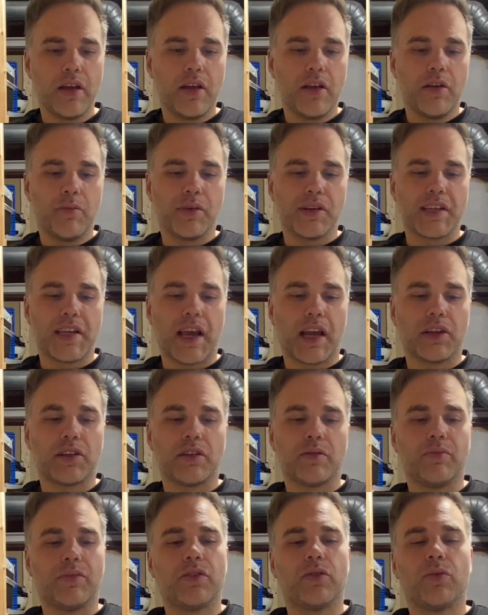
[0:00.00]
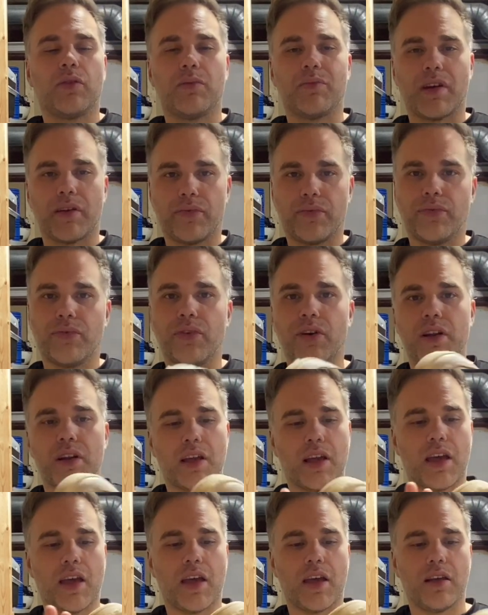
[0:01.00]
protection between my foot
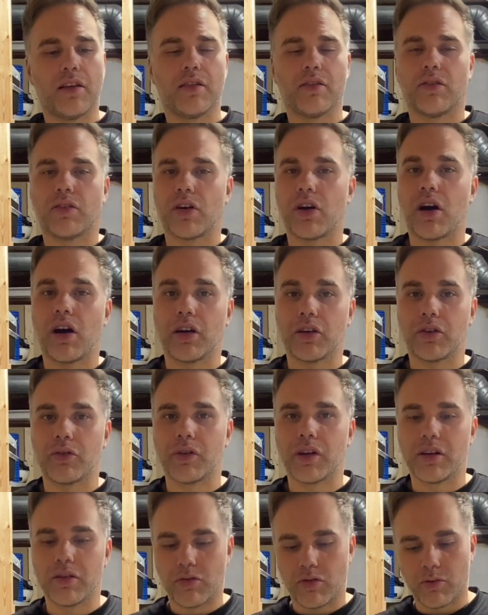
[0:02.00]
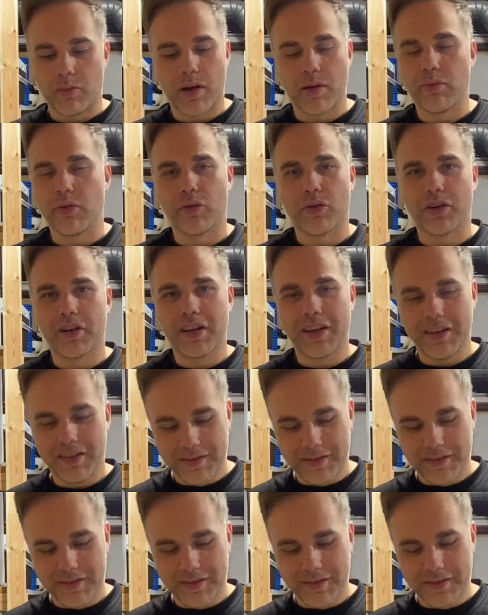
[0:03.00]
and the concrete or my board,